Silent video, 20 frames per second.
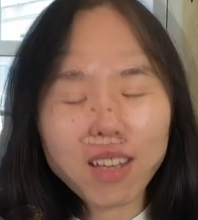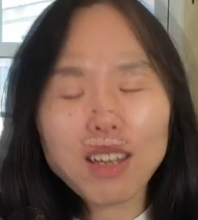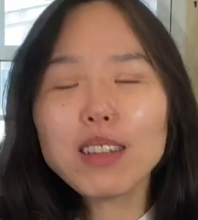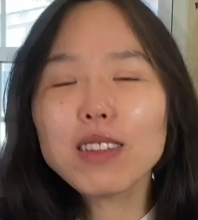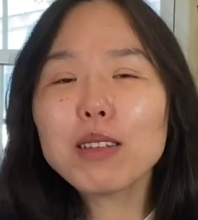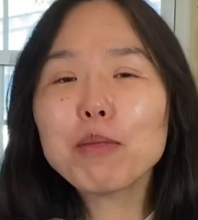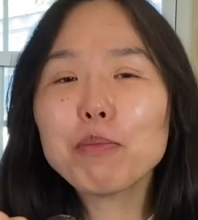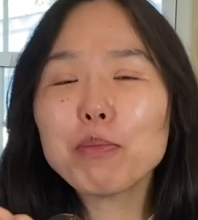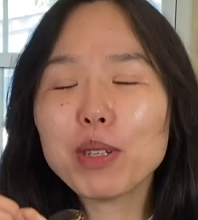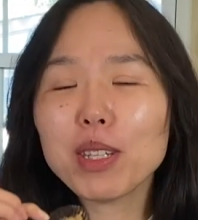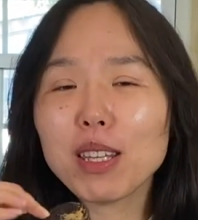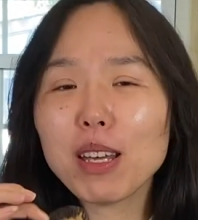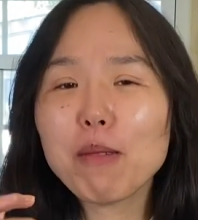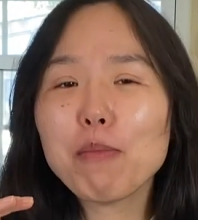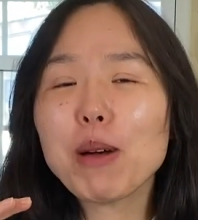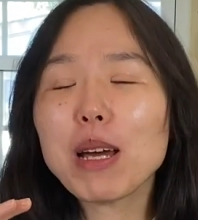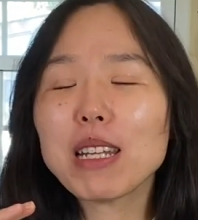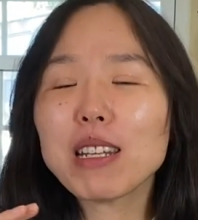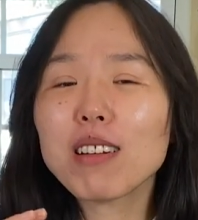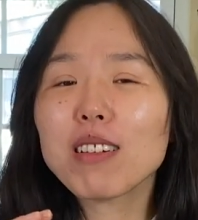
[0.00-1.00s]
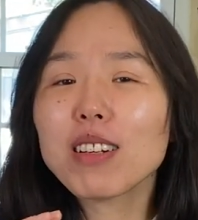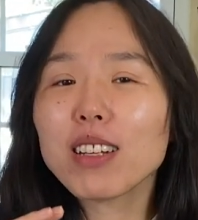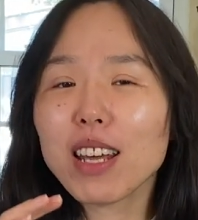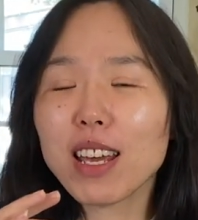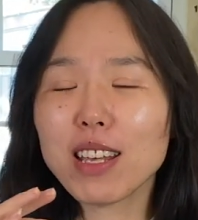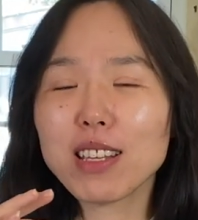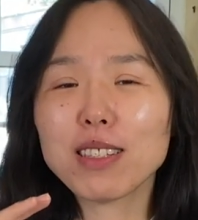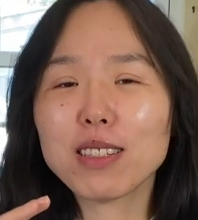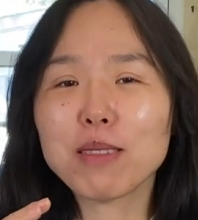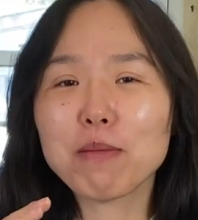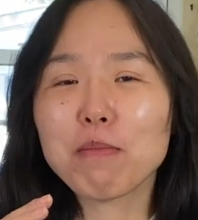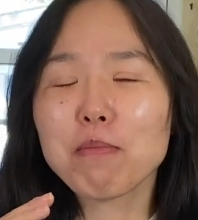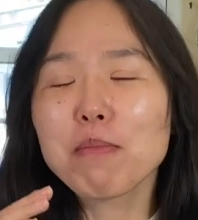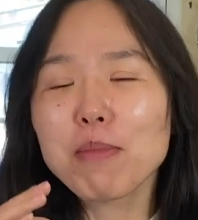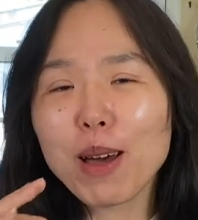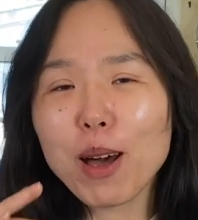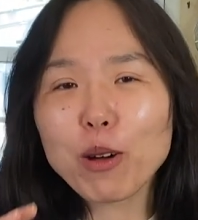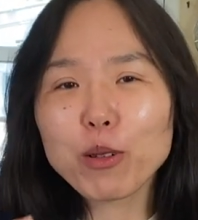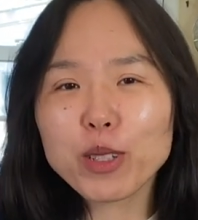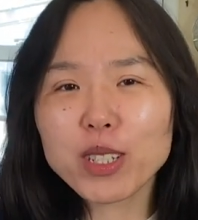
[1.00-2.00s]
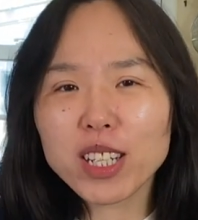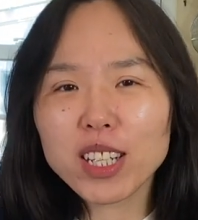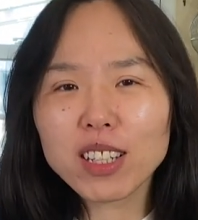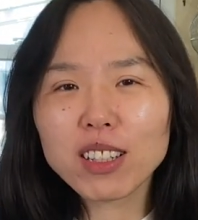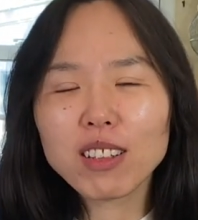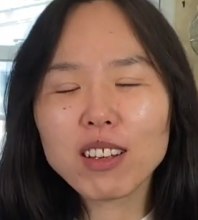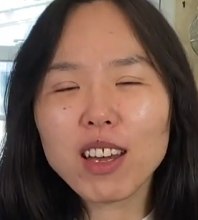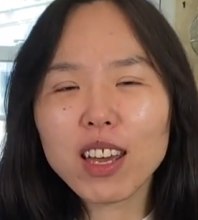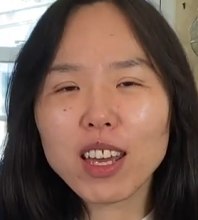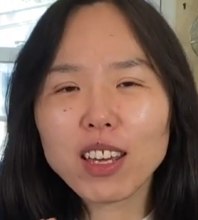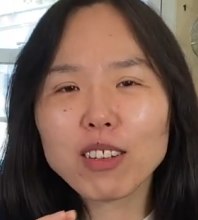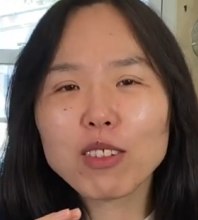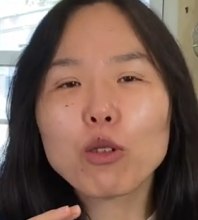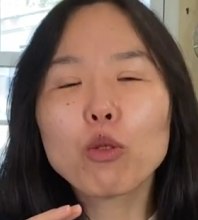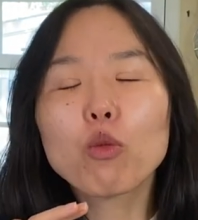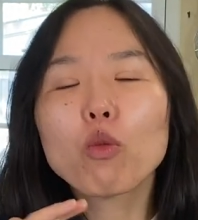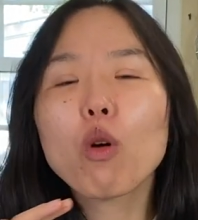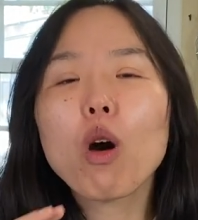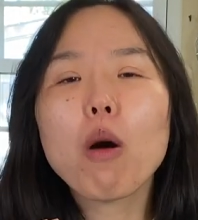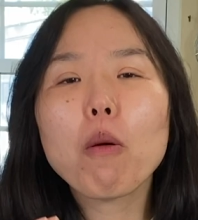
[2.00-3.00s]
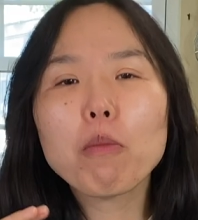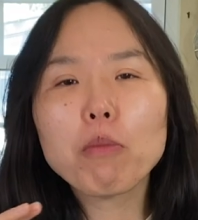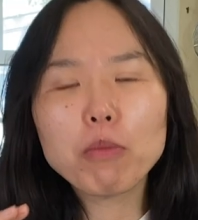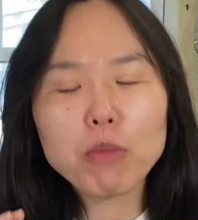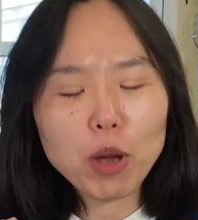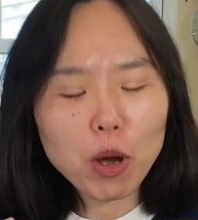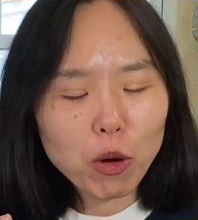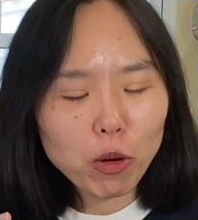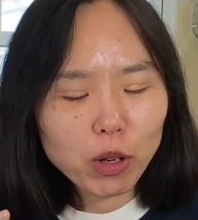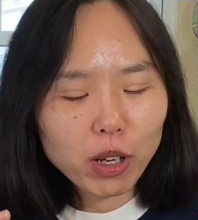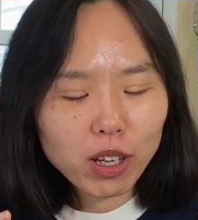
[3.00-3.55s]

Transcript: The peanut butter is melting in the warm milk,